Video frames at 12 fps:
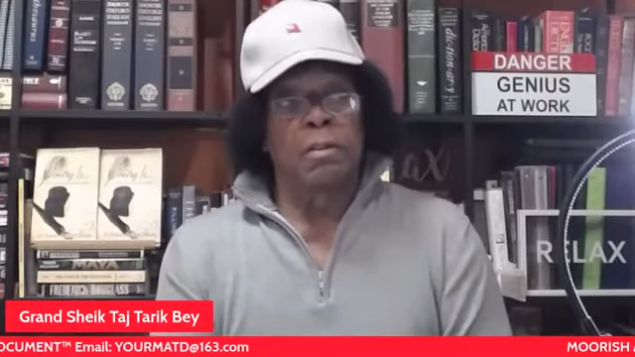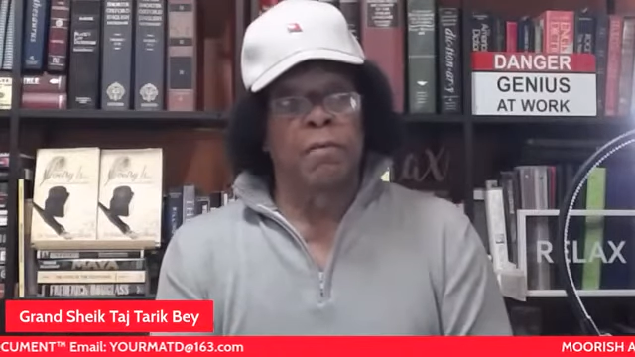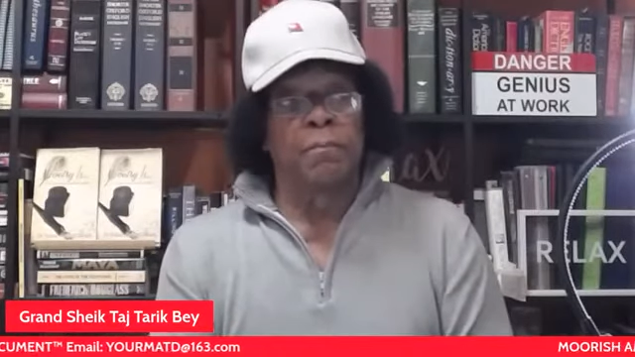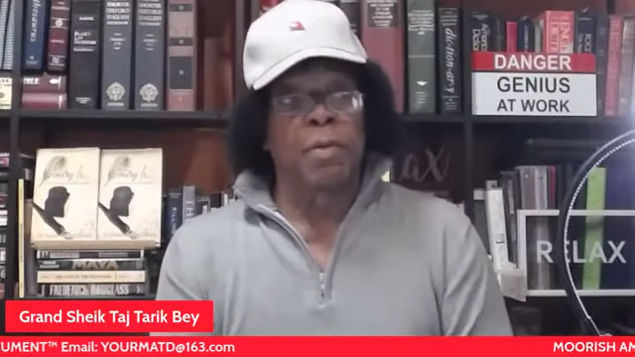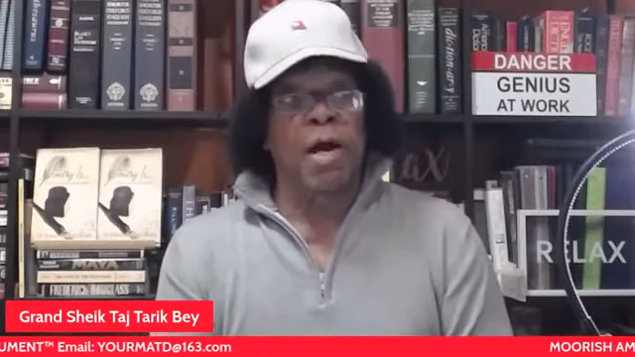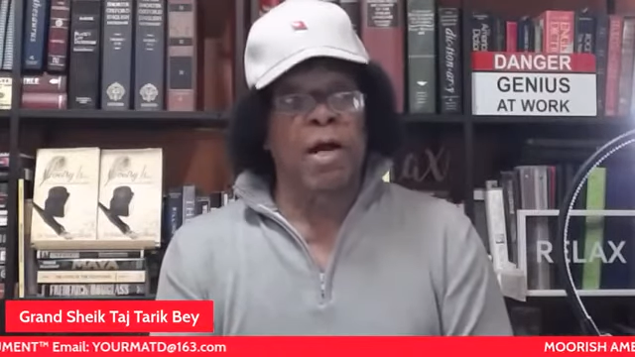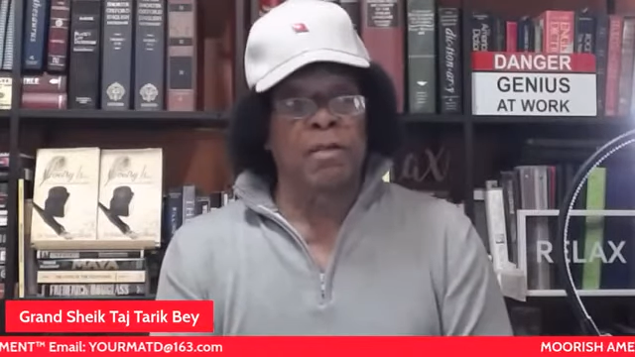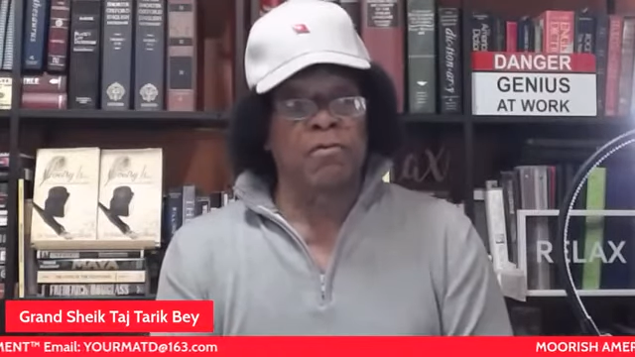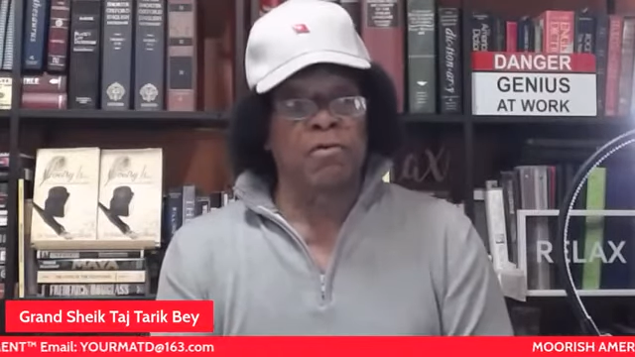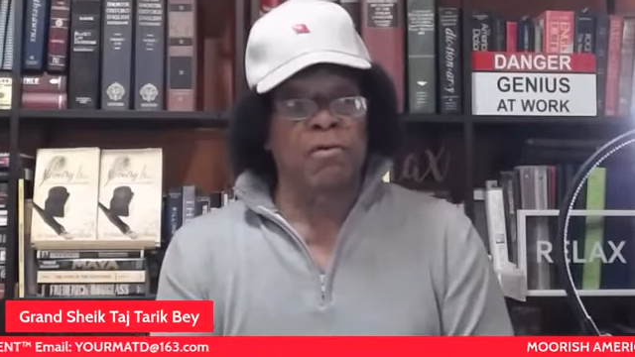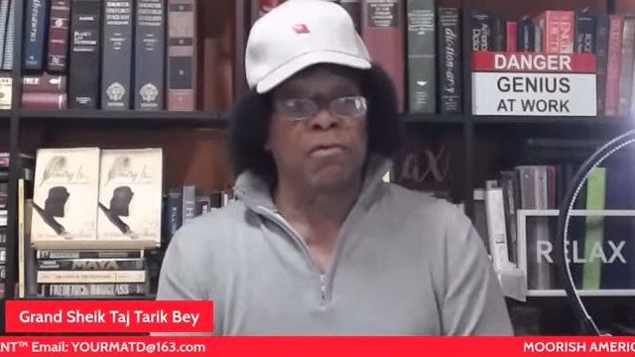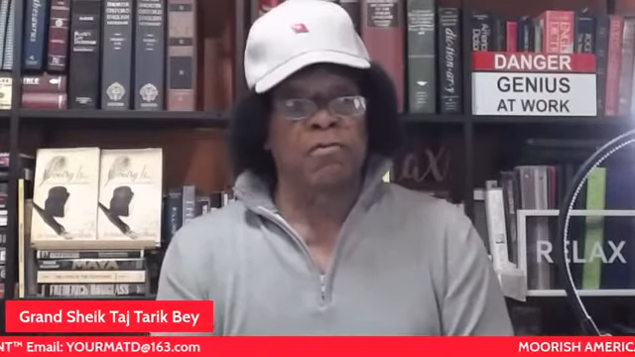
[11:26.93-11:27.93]
of
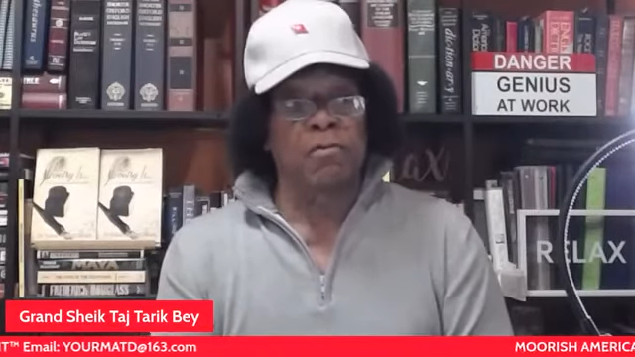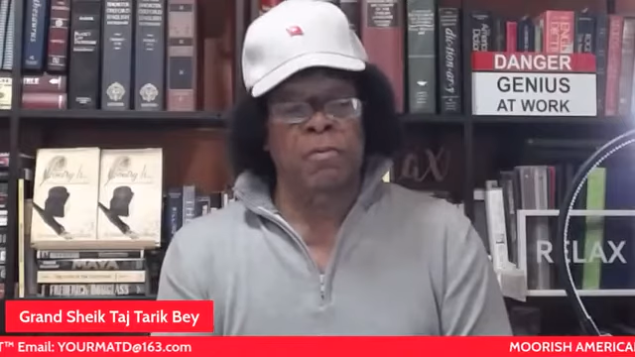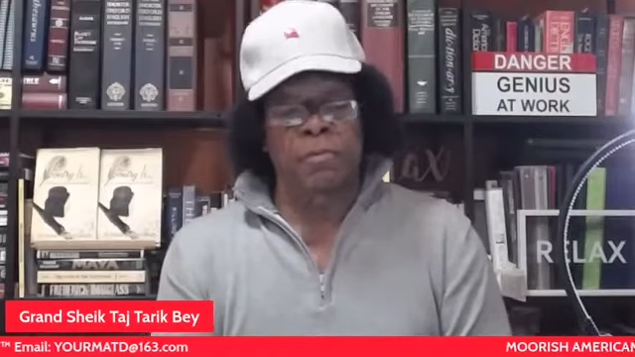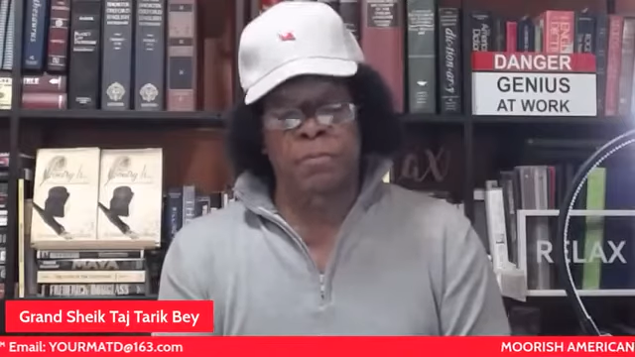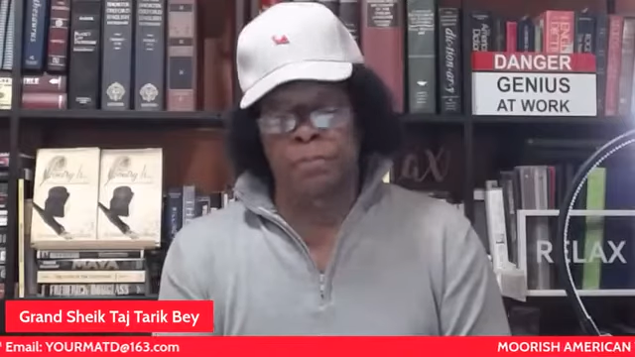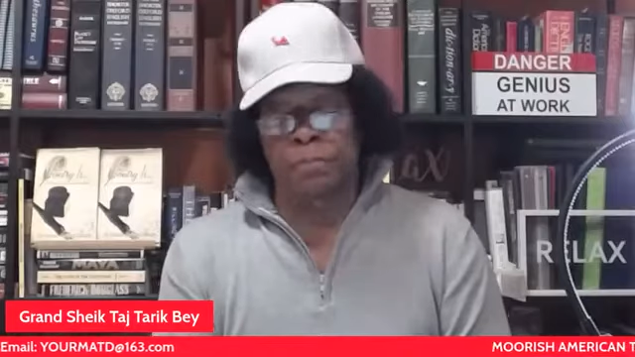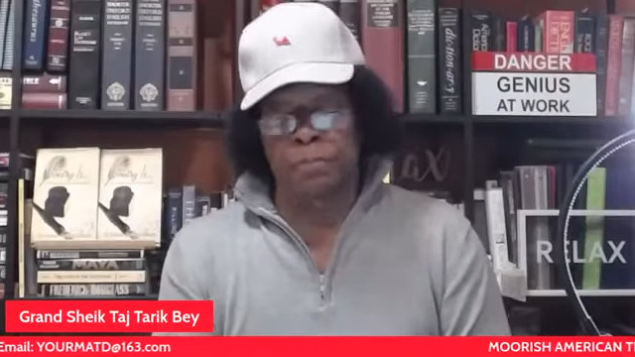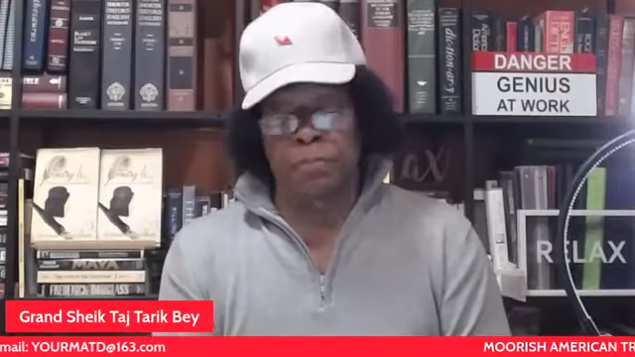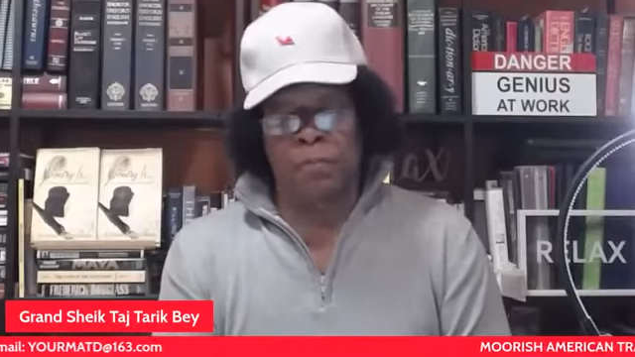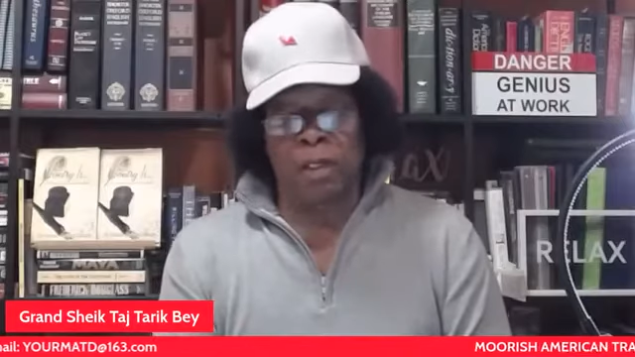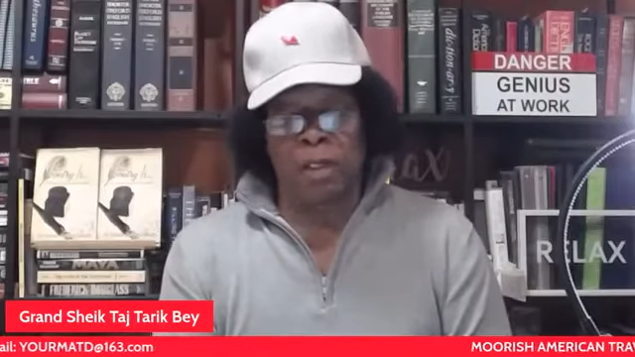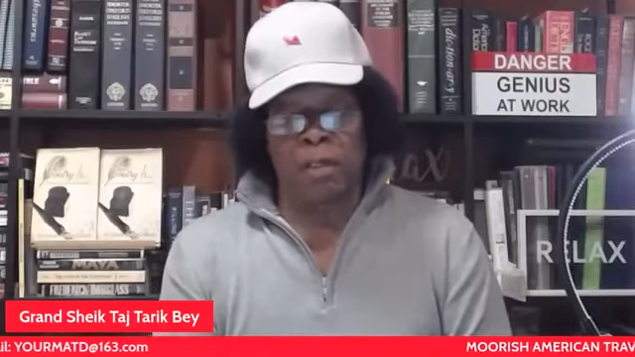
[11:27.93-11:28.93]
politics.
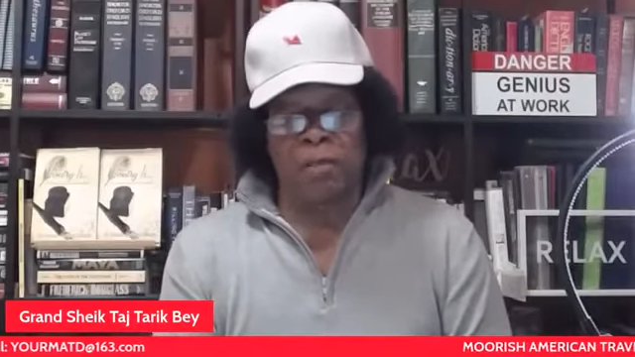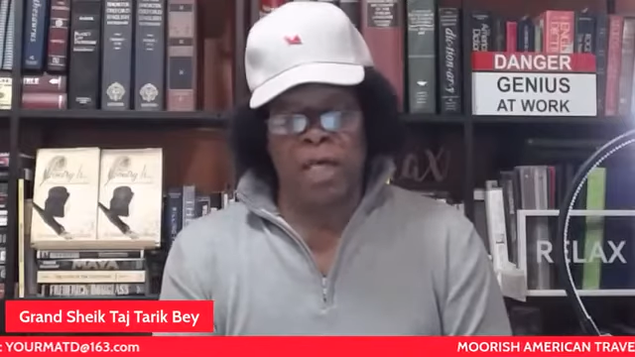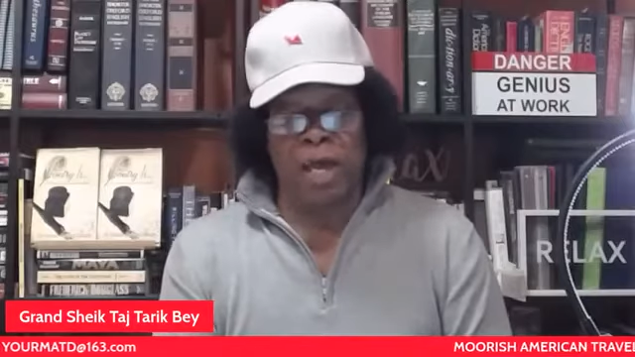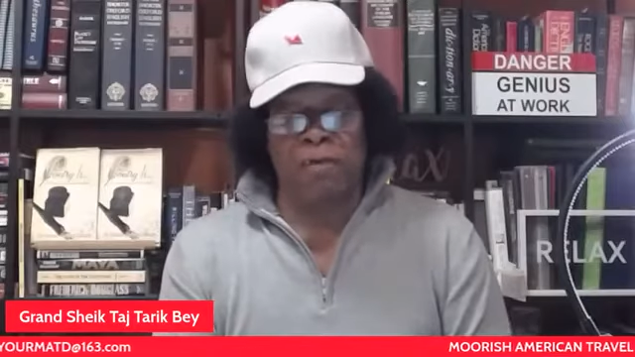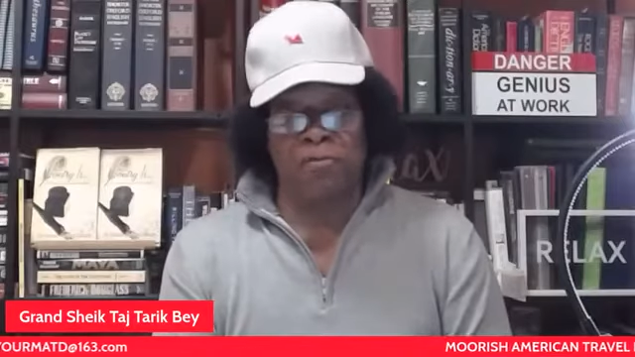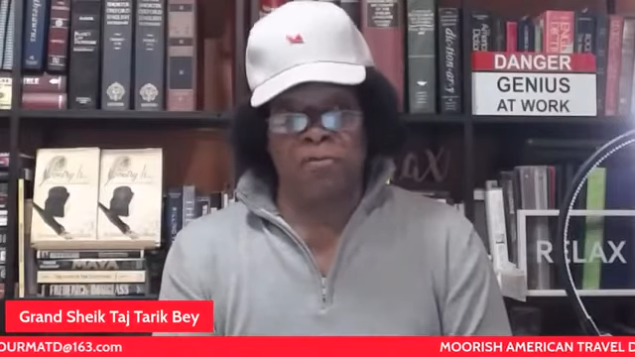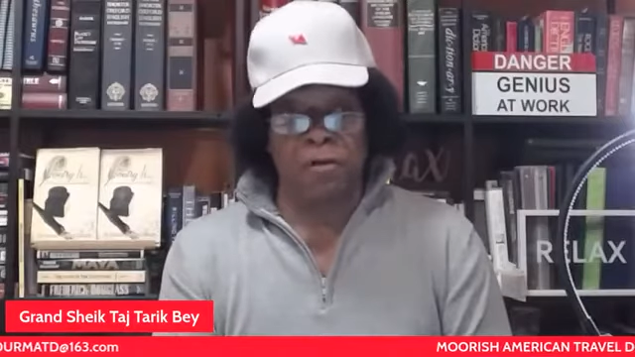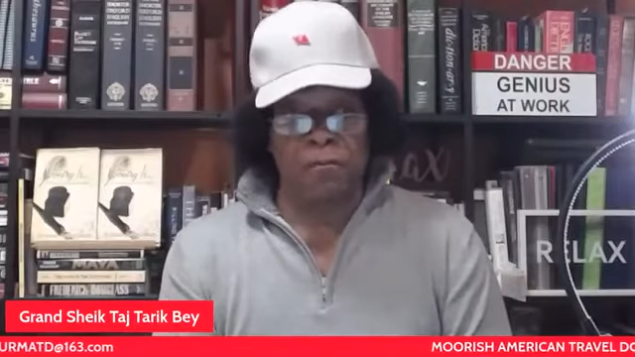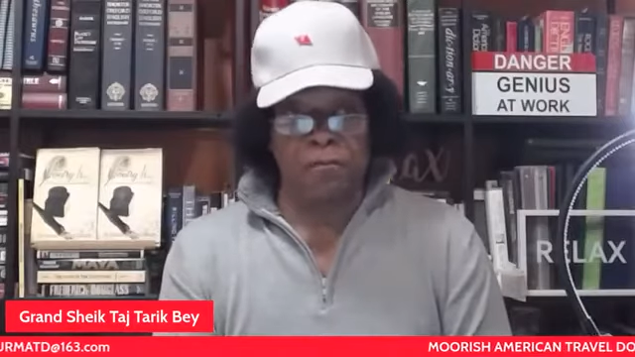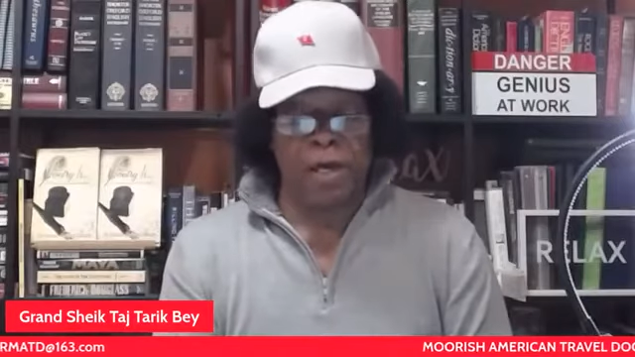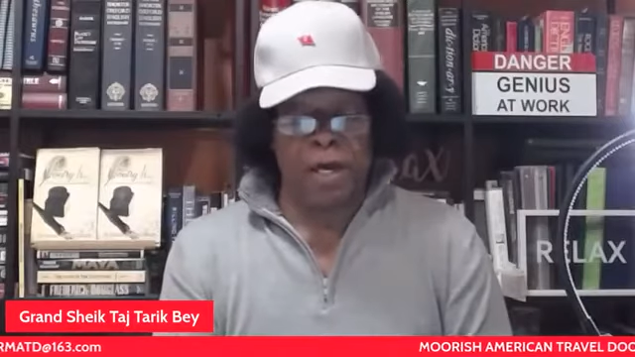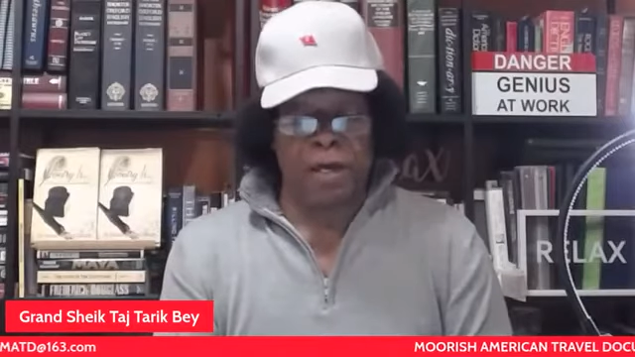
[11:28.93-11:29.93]
And that's
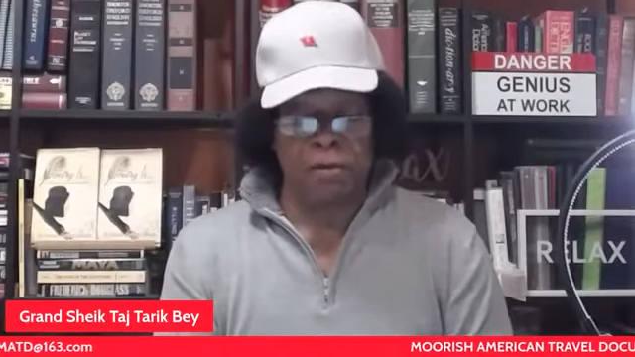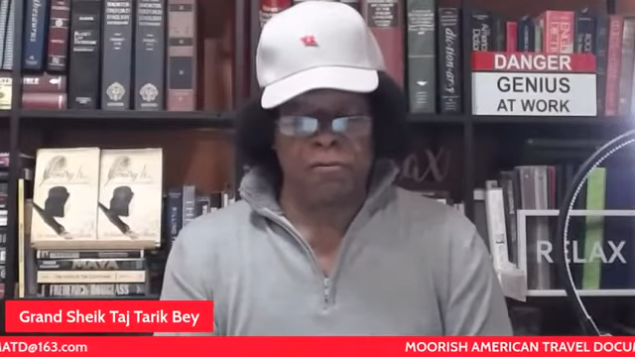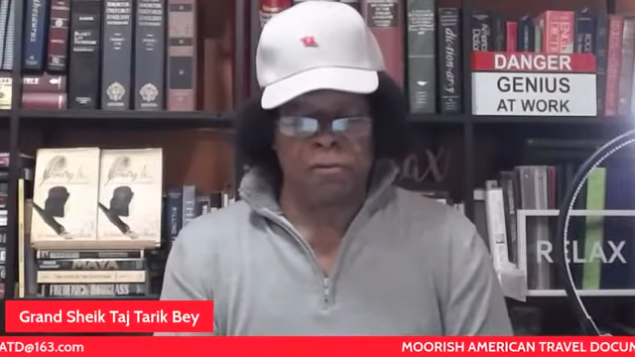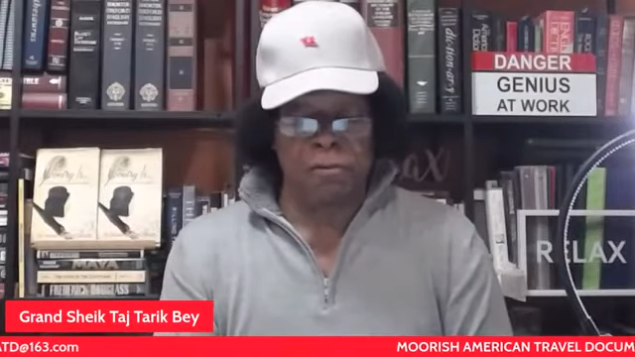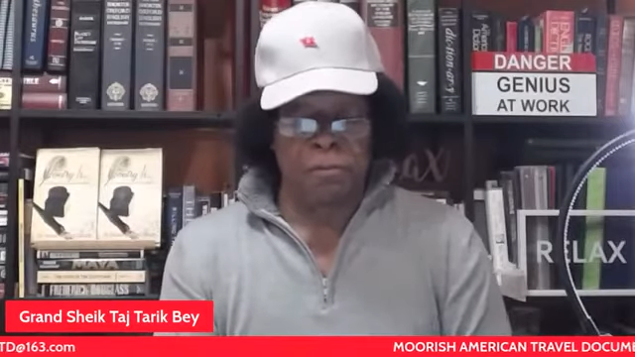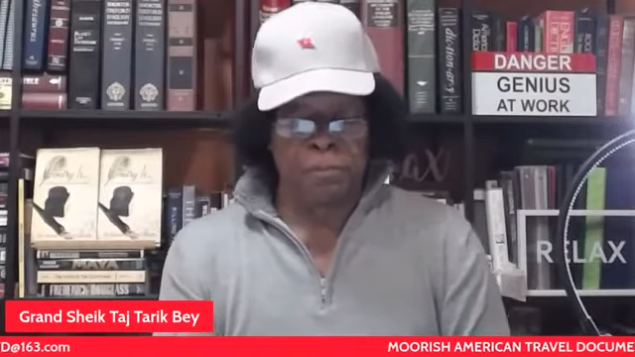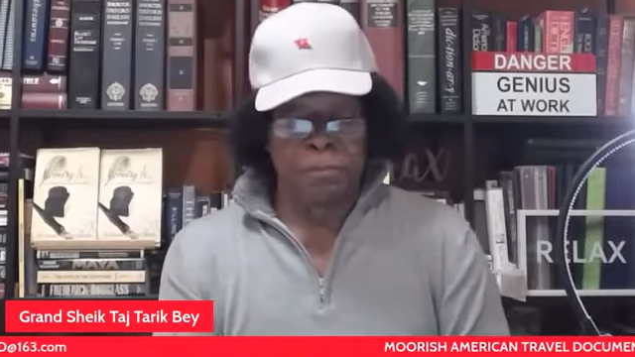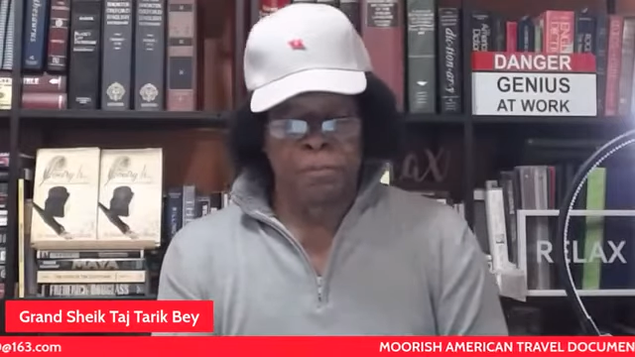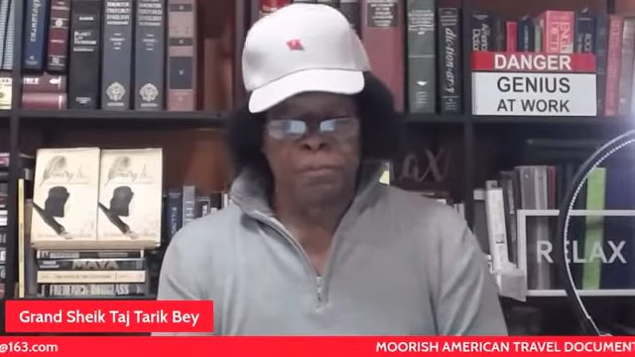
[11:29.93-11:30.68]
a fact.